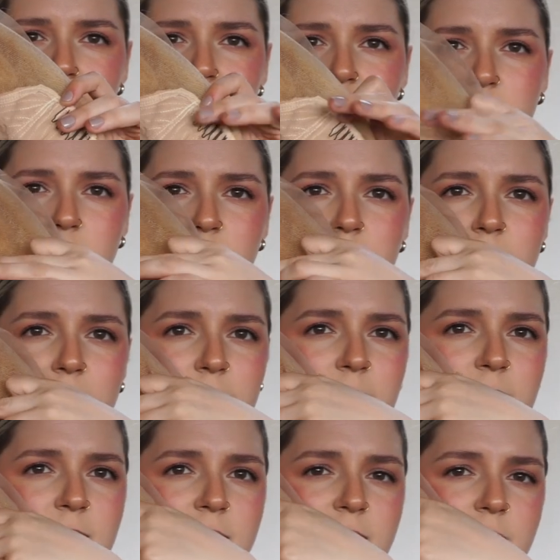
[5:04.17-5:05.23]
two and
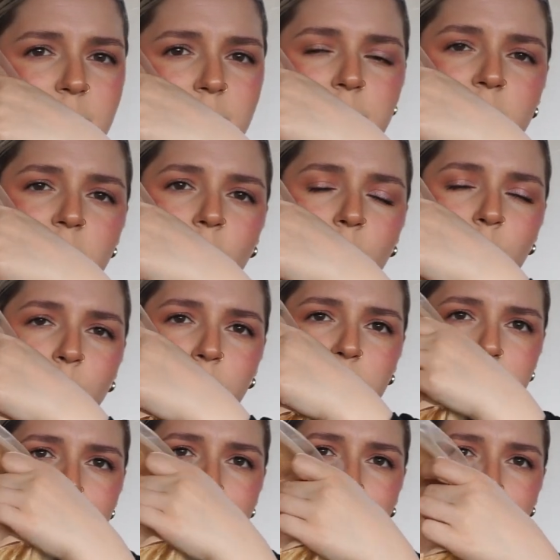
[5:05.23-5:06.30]
this top
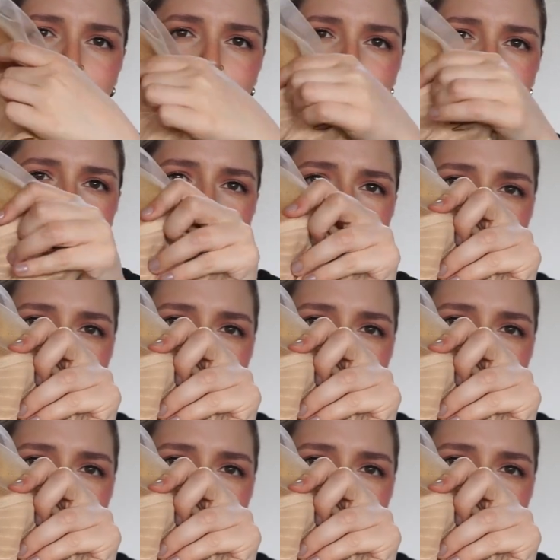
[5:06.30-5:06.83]
one out